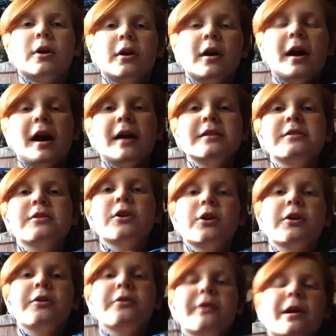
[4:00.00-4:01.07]
are at our
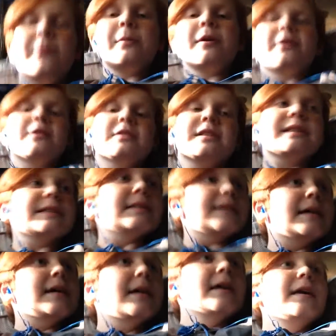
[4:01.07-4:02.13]
grandparents.
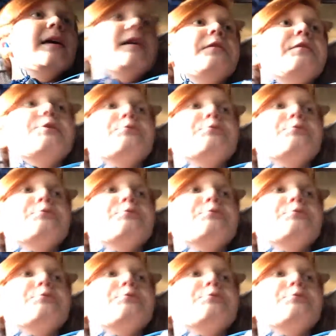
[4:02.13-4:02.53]
And